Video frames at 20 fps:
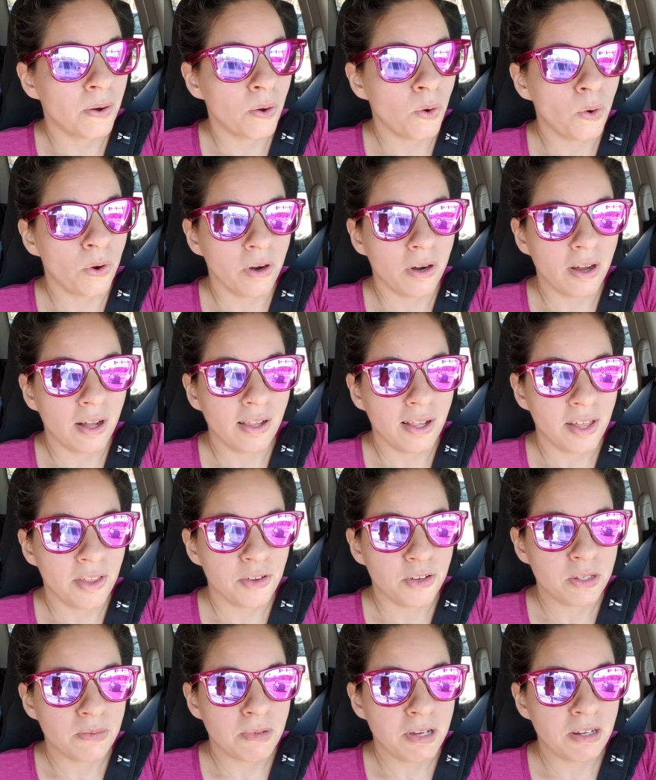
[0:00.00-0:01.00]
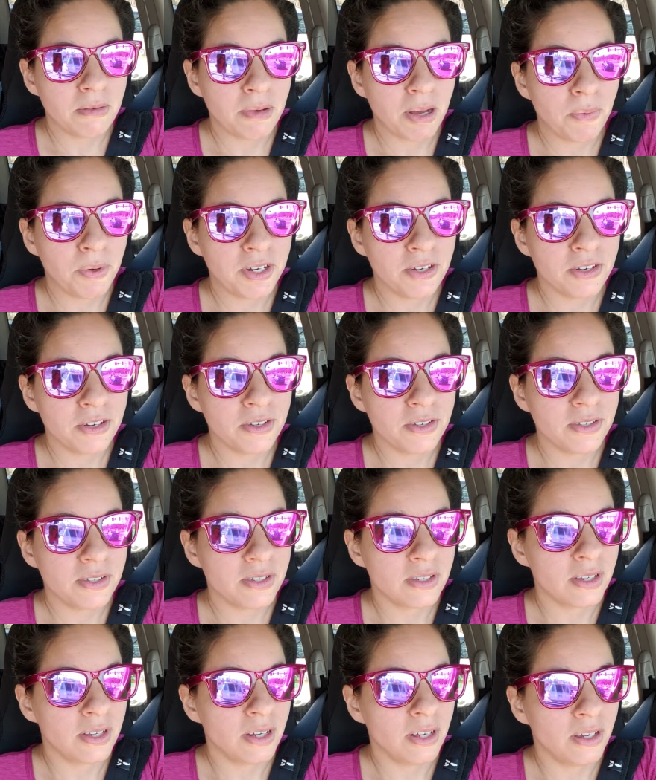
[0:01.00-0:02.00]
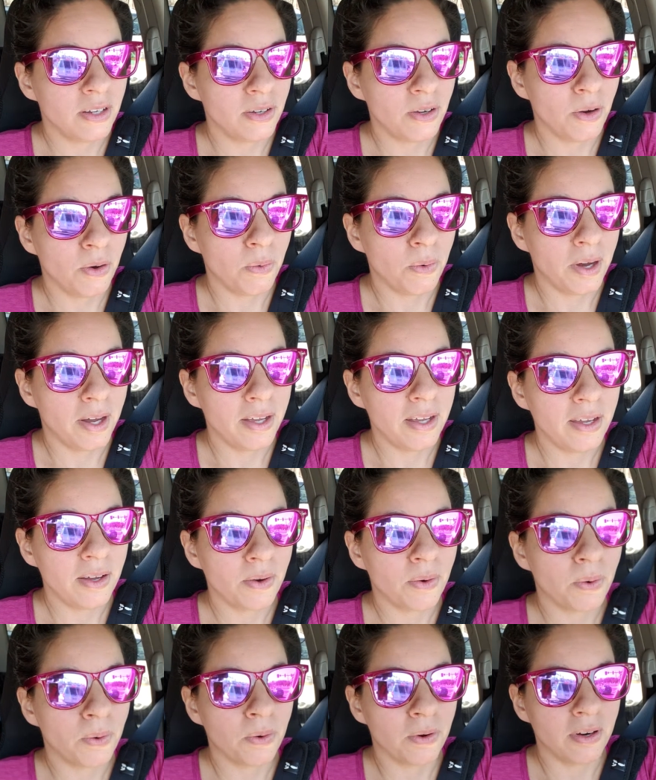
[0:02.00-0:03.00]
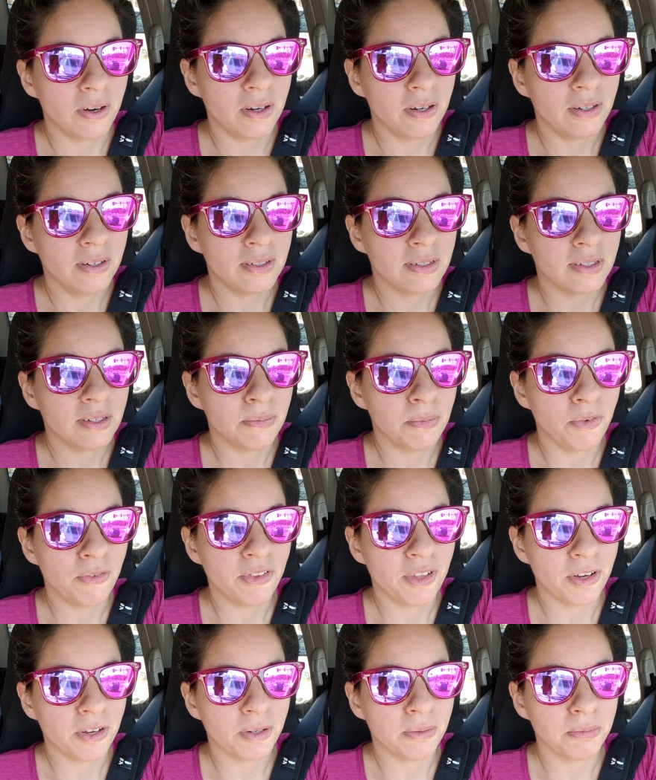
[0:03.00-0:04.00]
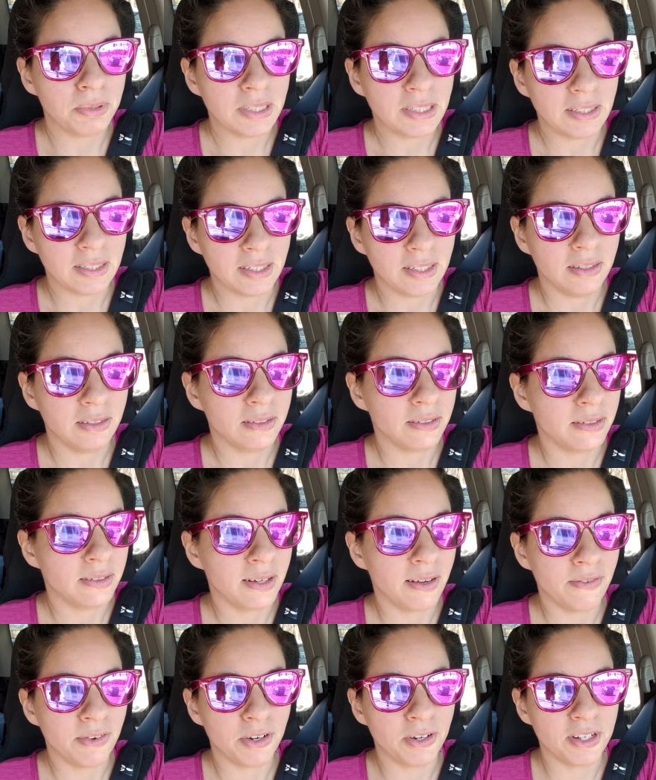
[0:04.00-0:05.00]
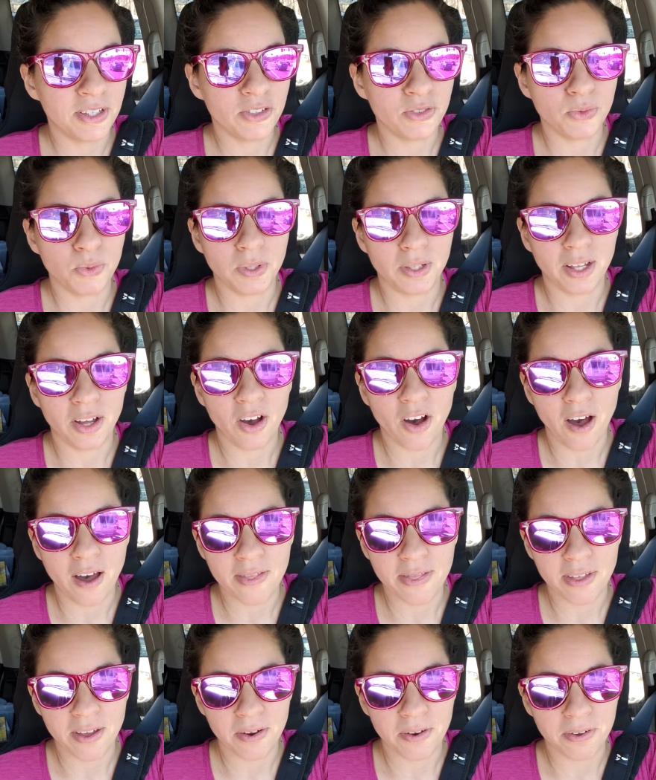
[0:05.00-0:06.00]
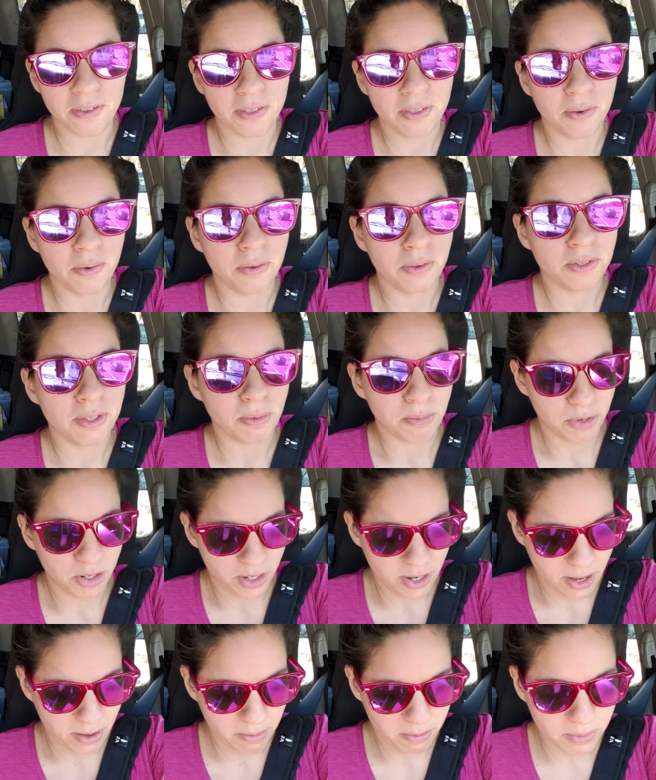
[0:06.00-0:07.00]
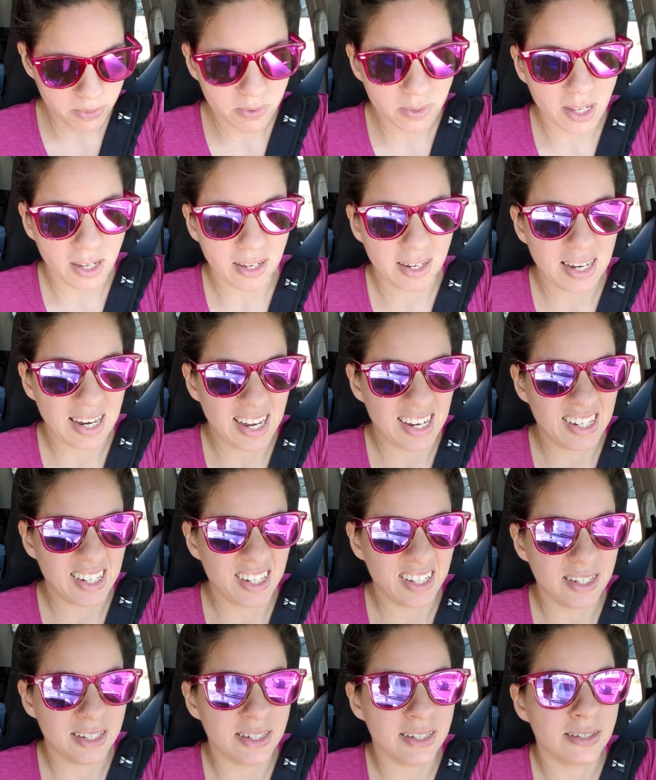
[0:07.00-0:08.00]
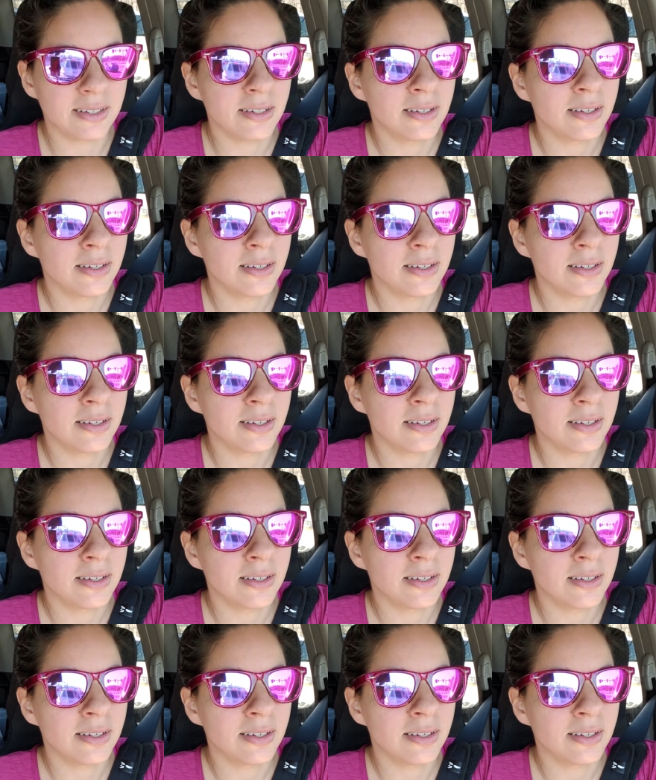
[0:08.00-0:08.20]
or I'll either spend my winters in Hawaii or move there completely. I've heard it's really hot there in the summertime, like 90,